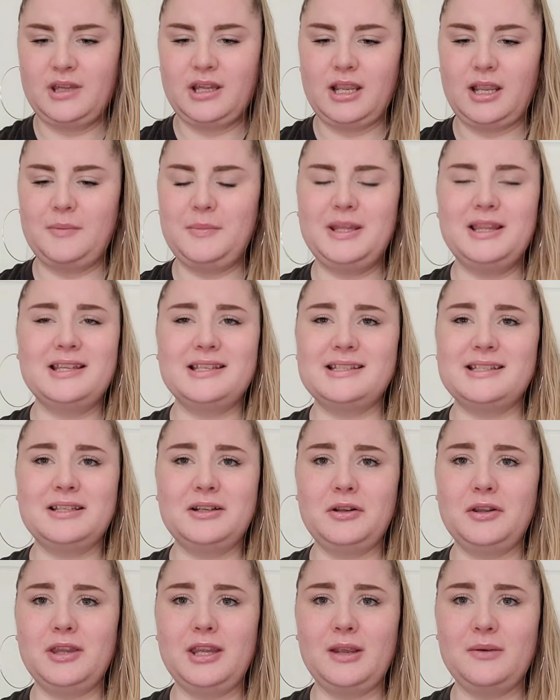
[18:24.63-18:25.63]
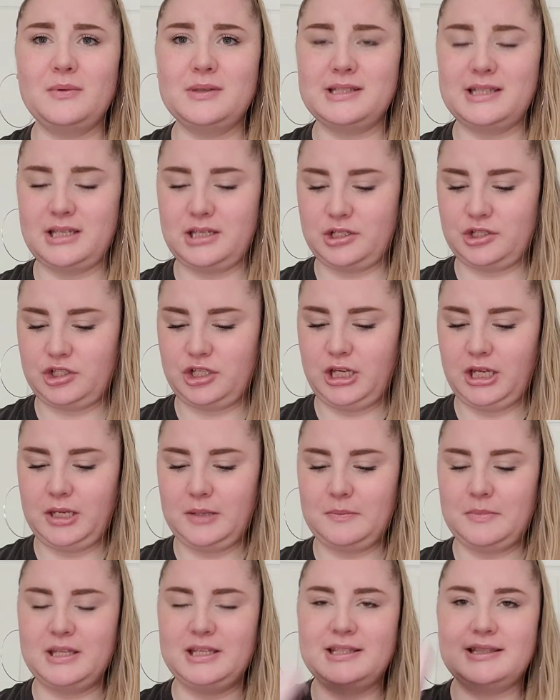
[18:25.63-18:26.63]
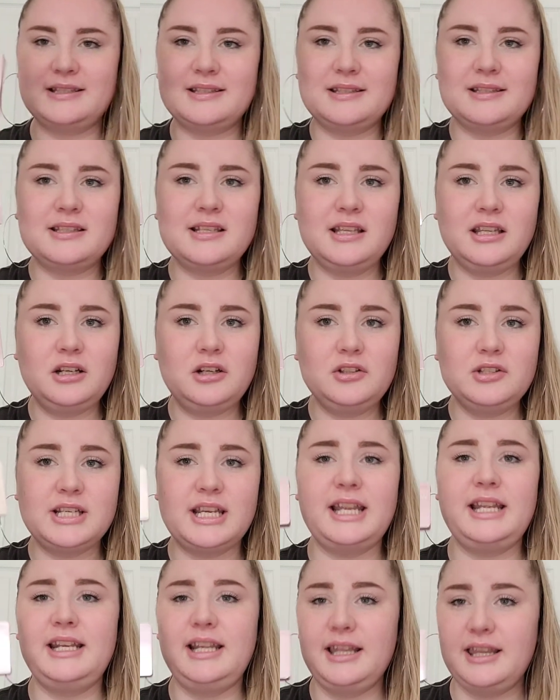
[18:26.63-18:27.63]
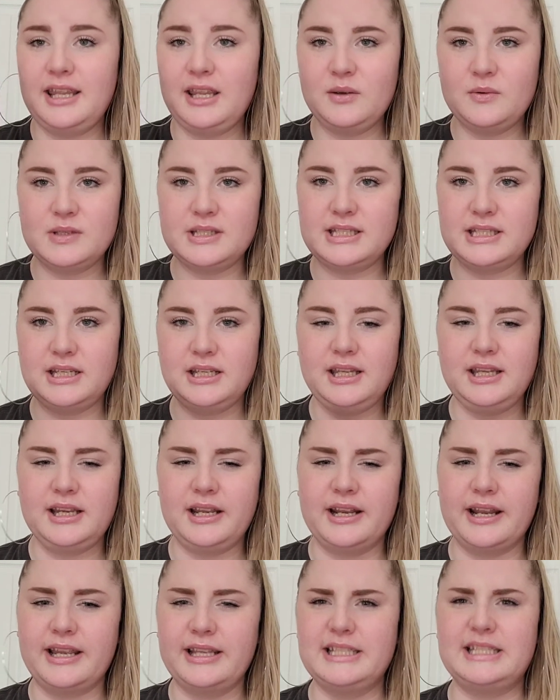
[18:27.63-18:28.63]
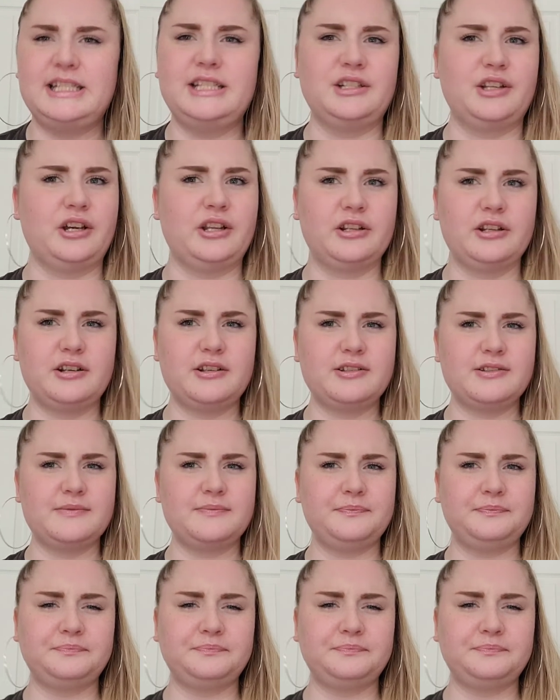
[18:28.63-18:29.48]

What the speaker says: I mean, this little thing wasn't cheap. This little tiny thing was still like $19.